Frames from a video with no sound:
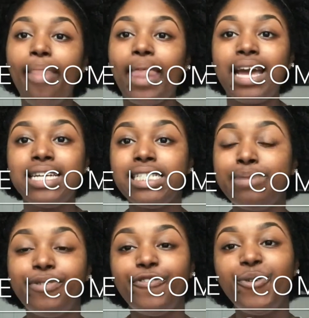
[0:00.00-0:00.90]
Like I
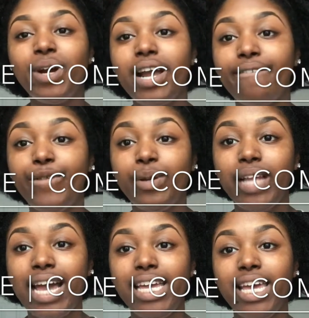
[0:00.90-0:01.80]
said before, if you
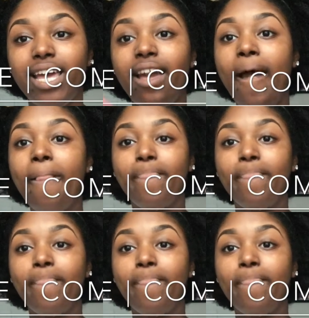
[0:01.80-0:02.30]
like it,